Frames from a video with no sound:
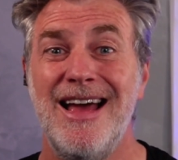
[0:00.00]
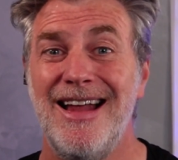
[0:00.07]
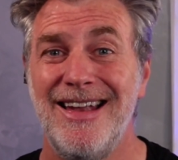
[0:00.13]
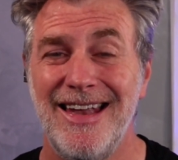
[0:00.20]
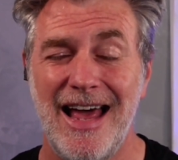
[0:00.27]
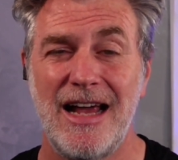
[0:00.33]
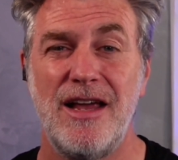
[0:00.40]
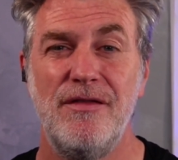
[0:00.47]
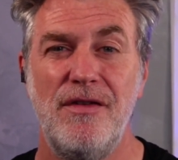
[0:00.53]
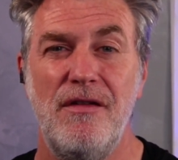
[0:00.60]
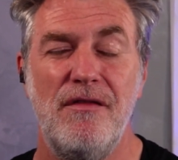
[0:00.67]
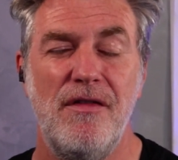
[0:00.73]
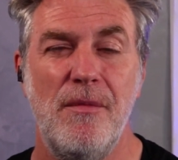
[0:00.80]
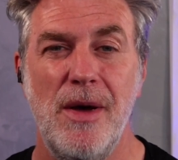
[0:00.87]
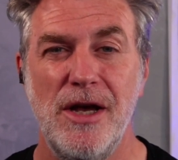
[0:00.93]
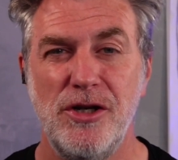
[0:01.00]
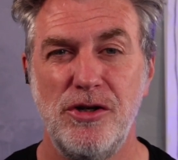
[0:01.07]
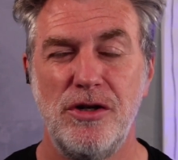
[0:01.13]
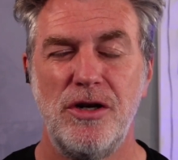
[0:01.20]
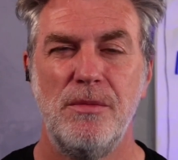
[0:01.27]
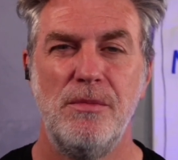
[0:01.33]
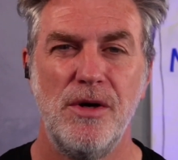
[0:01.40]
A lack of
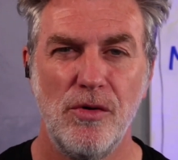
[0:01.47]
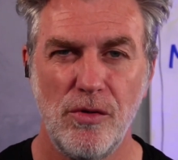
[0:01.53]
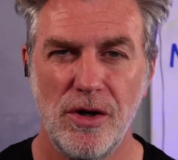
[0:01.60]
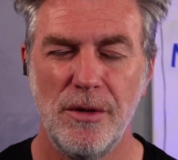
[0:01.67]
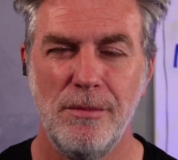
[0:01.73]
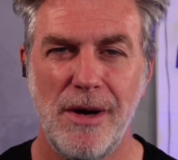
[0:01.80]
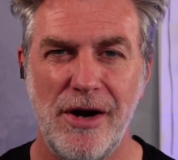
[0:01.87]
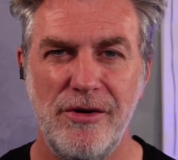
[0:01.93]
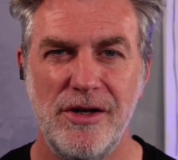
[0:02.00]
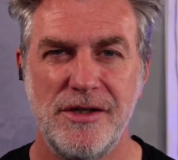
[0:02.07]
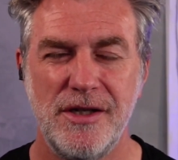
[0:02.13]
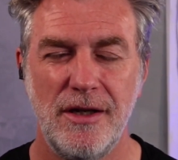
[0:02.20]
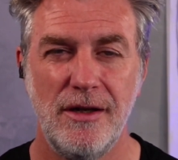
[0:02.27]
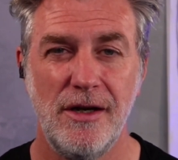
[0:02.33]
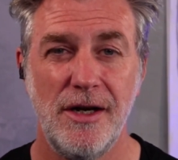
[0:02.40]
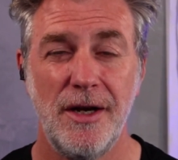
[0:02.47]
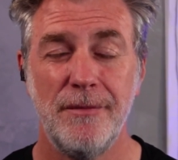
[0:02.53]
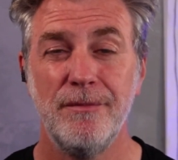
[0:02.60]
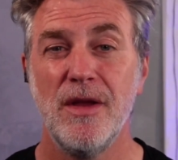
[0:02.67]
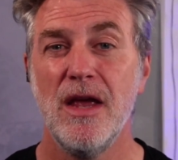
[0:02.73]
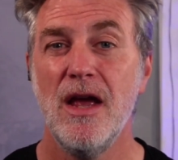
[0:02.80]
information can be a real barrier to learning.